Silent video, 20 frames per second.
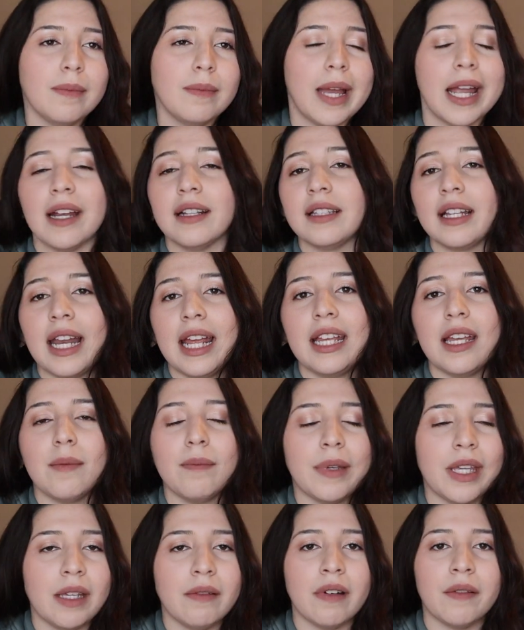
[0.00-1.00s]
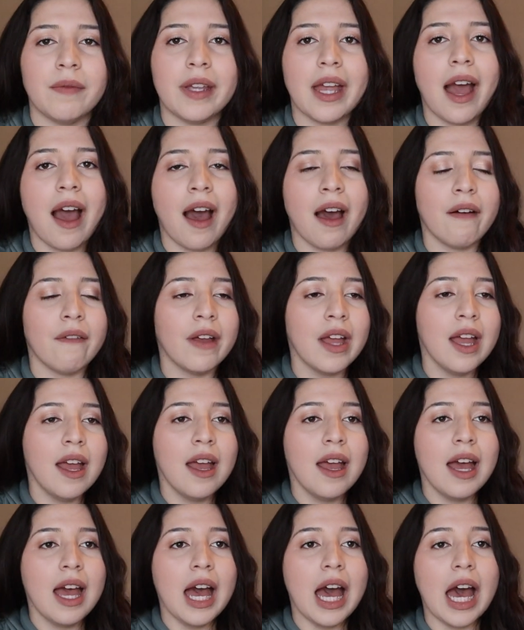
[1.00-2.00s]
parent that I can be when we have
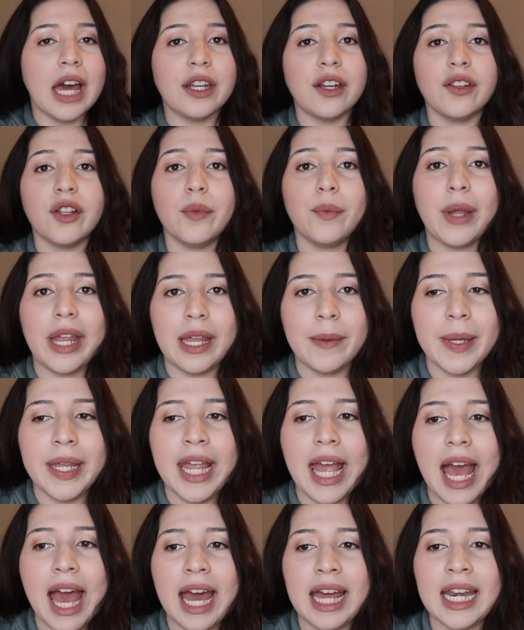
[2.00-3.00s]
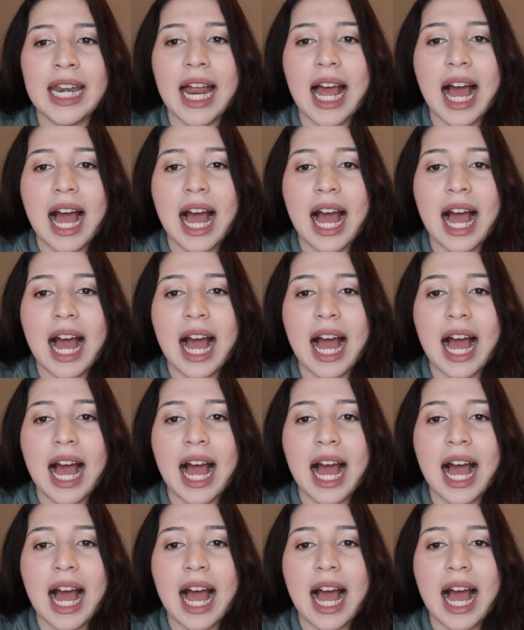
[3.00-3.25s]
another baby and